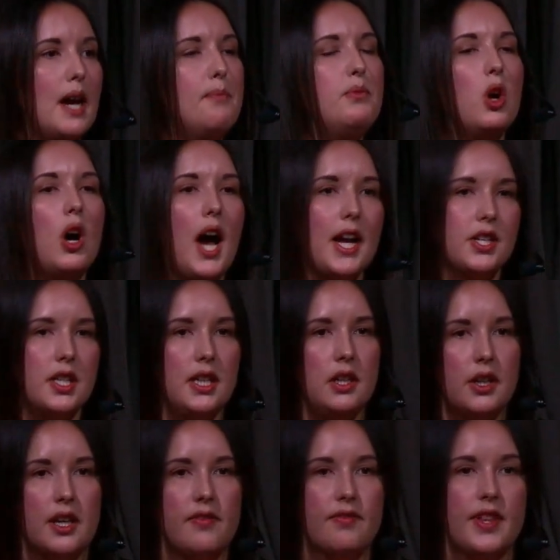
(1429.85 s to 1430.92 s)
I'm not actually
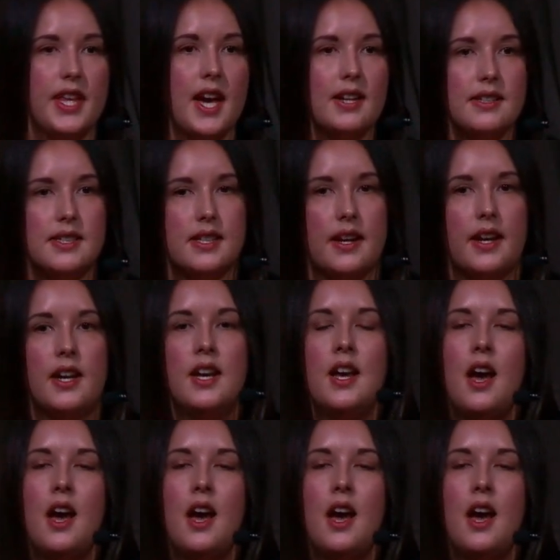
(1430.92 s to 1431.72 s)
looking for the answer.